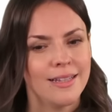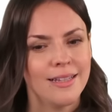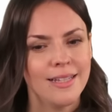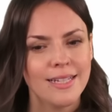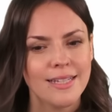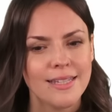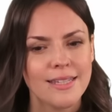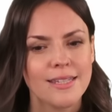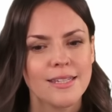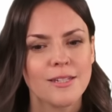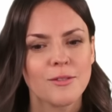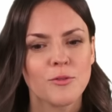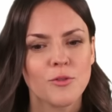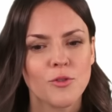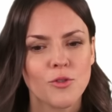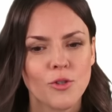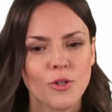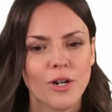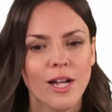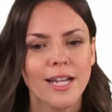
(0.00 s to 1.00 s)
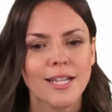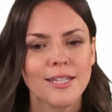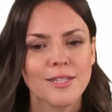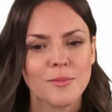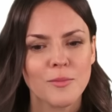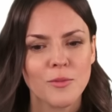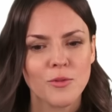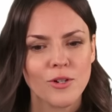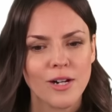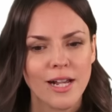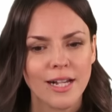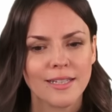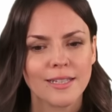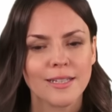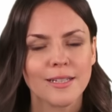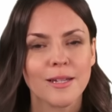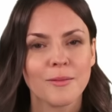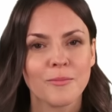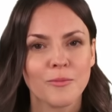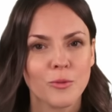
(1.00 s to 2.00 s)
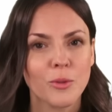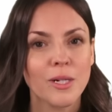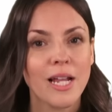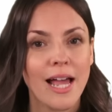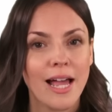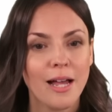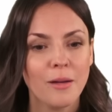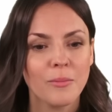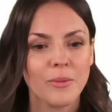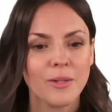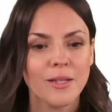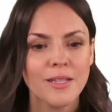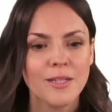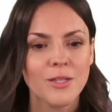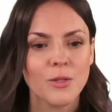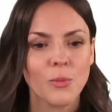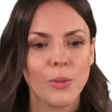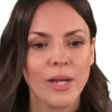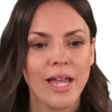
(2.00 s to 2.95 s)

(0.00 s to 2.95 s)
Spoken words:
Let's try and subtract them. What happens?